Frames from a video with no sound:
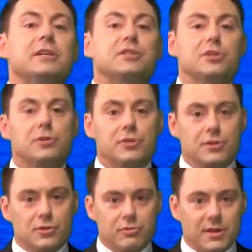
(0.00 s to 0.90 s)
as soon
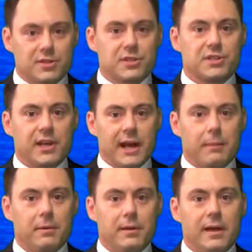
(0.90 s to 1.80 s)
as the trust is set
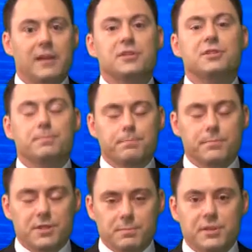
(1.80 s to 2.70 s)
up and is
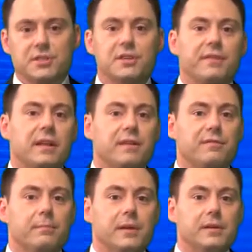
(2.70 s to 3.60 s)
specifically
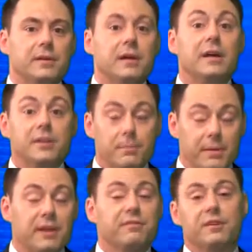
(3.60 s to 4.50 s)
forbidden to
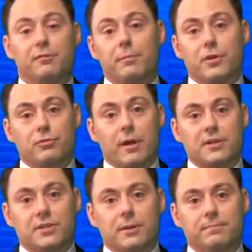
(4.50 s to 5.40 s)
benefit from the
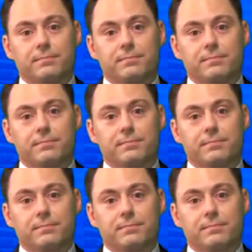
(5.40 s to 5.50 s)
trust.